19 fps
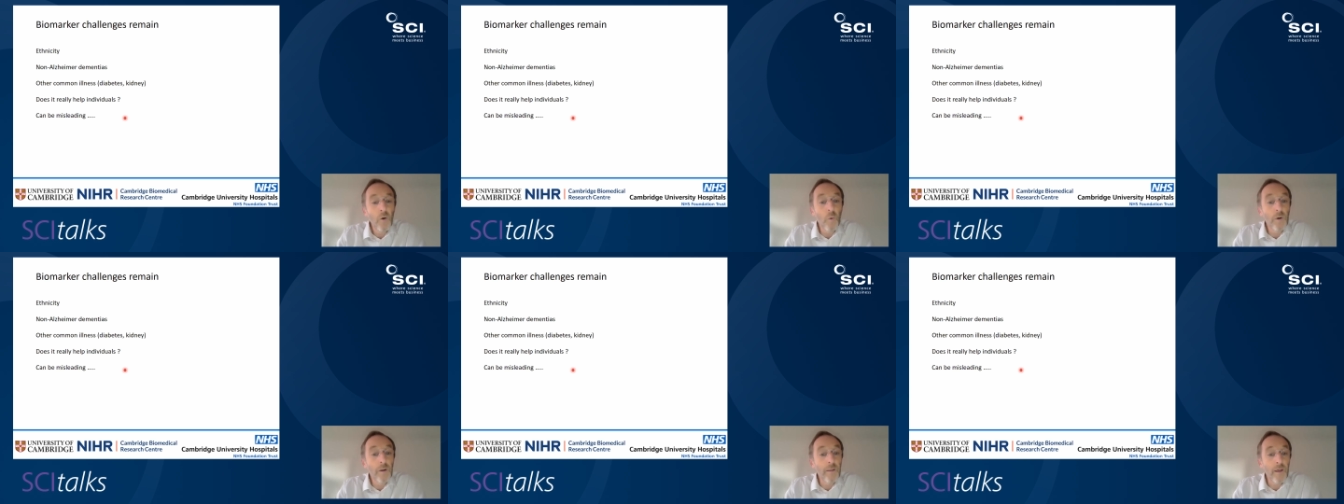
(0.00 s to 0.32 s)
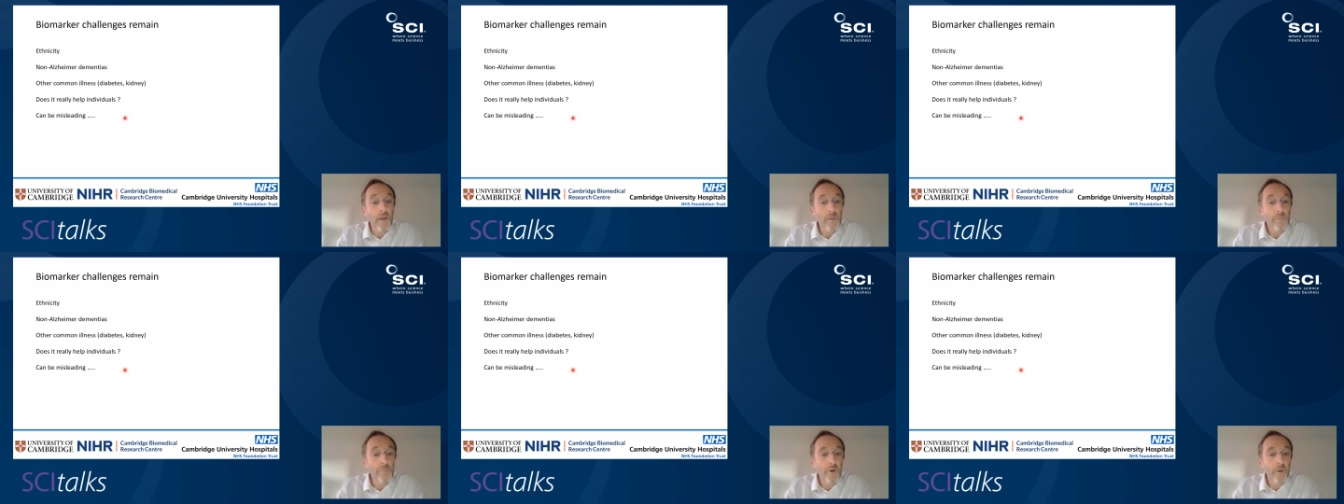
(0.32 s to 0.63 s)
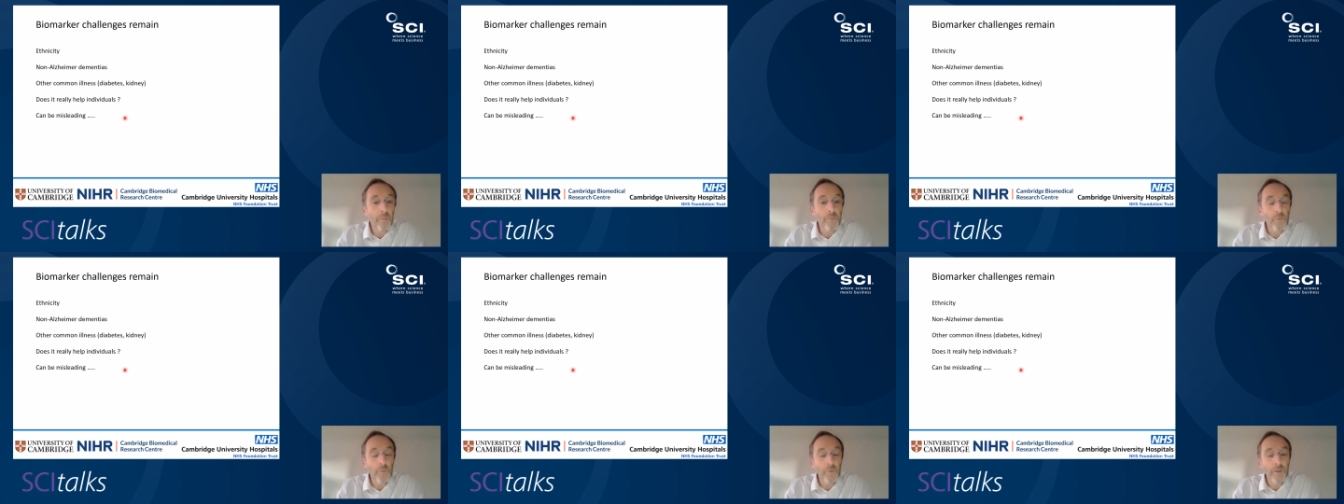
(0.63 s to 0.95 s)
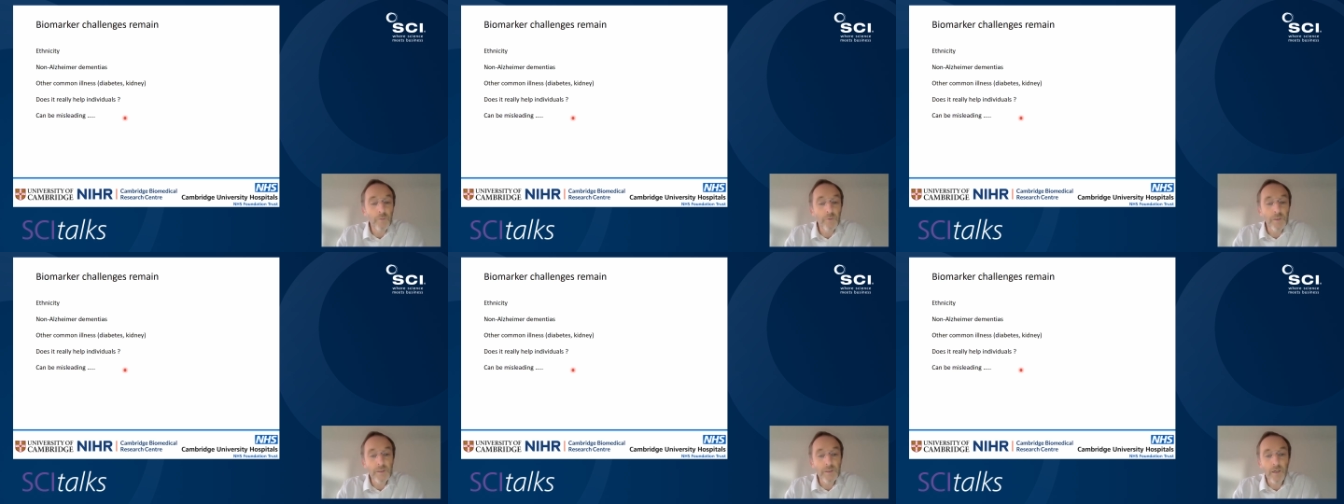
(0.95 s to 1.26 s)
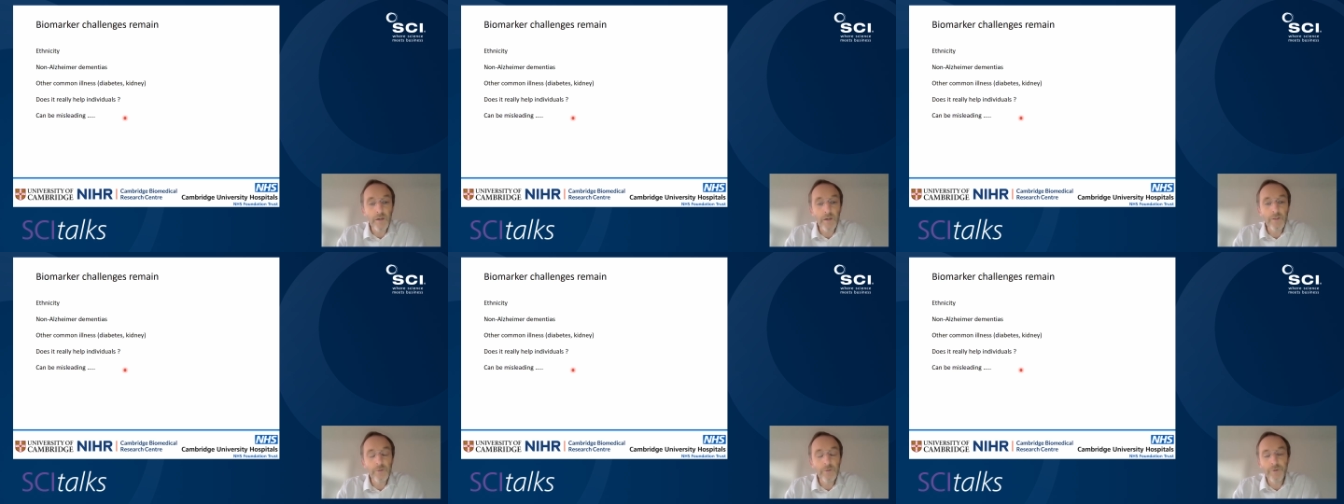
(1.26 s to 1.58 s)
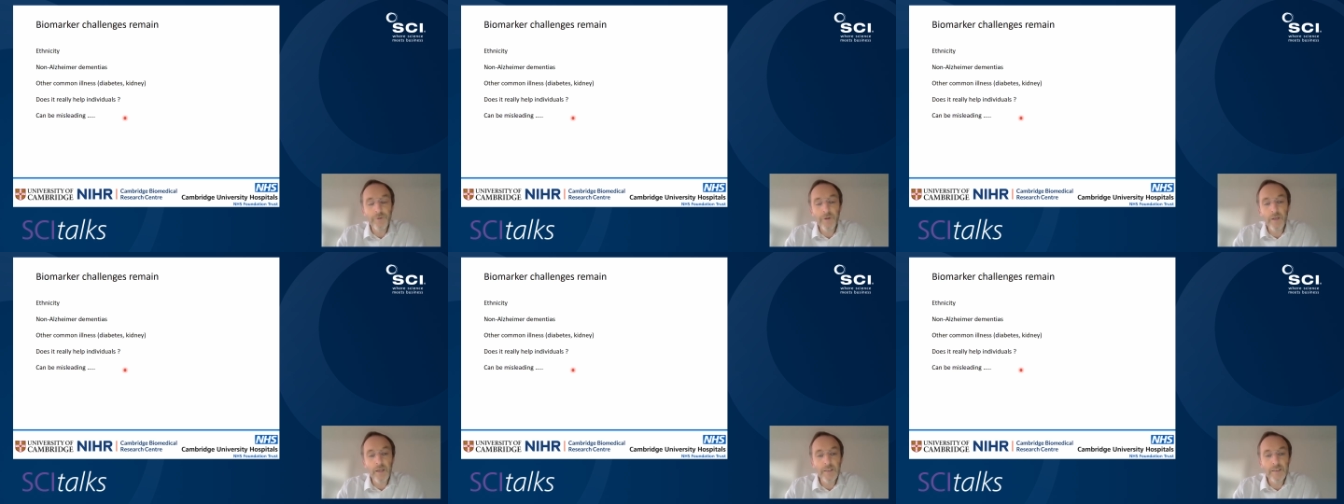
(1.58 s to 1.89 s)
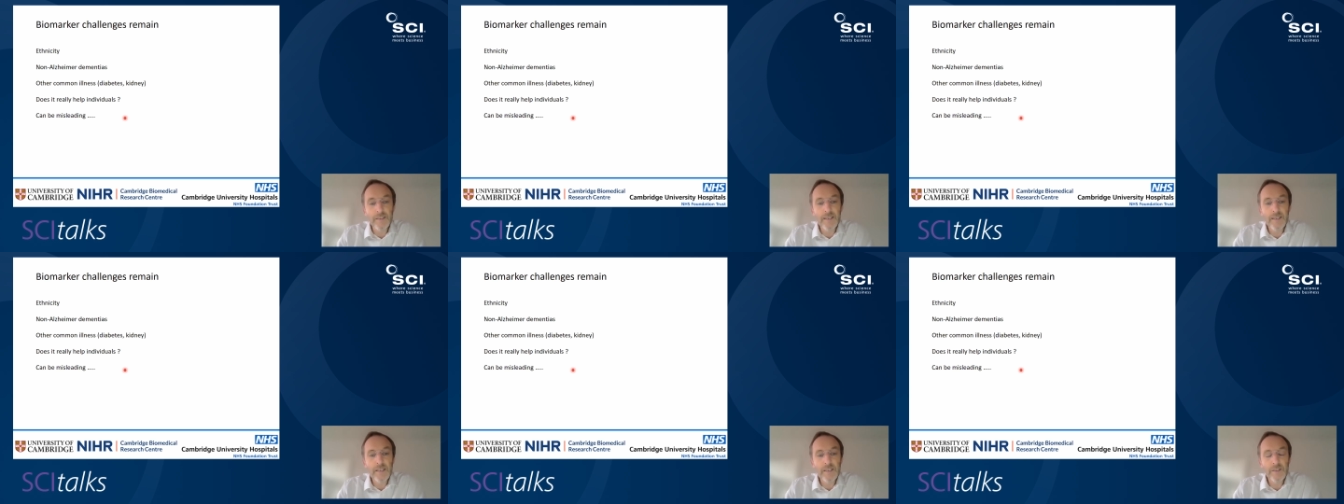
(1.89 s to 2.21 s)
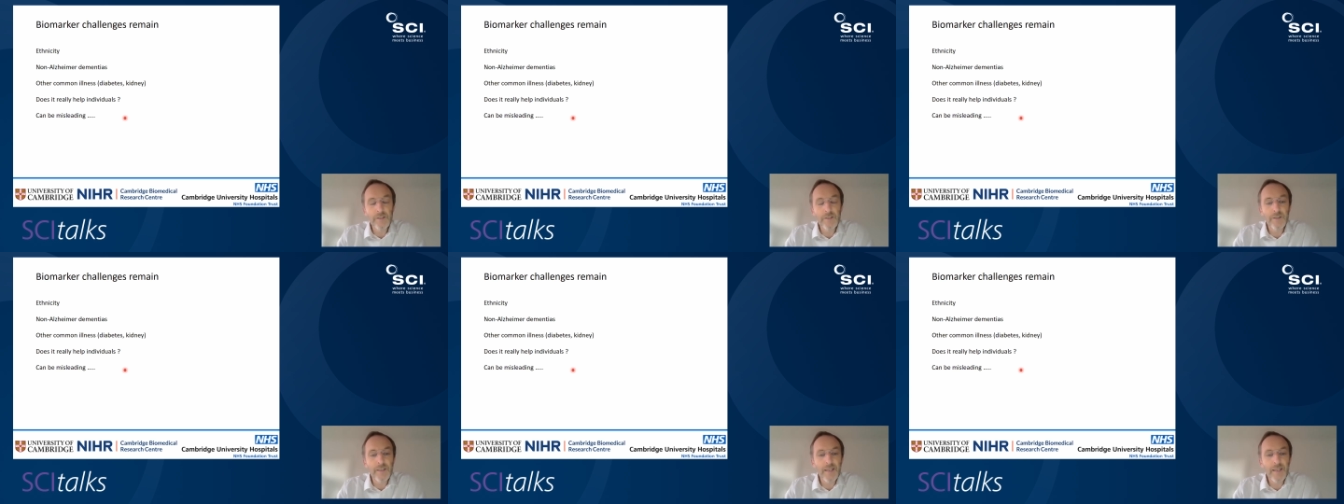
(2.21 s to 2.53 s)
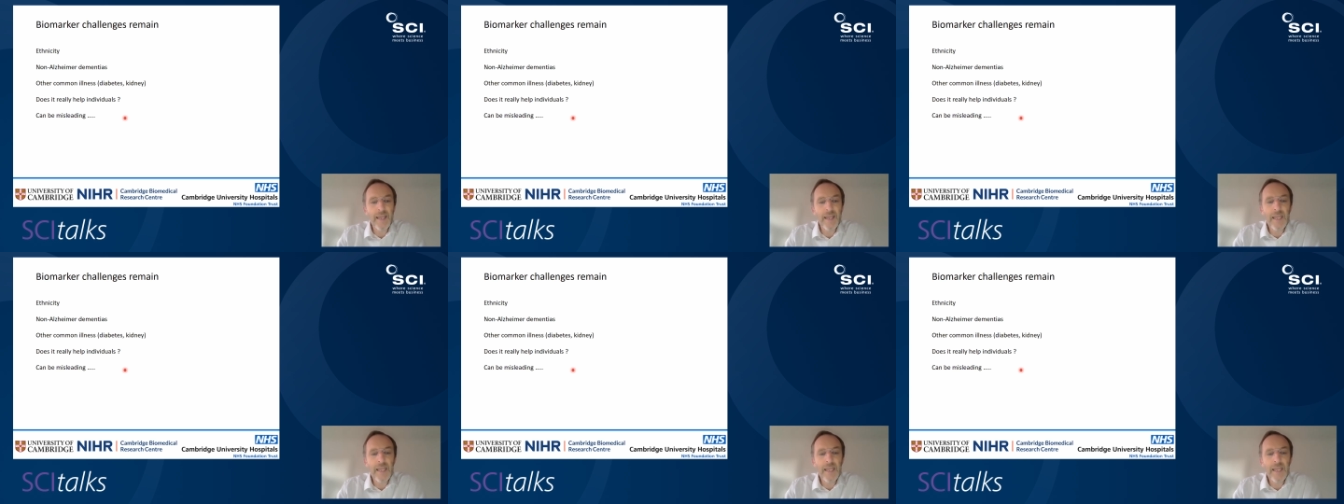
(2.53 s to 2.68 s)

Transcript: One of the other problems we're starting to realize is that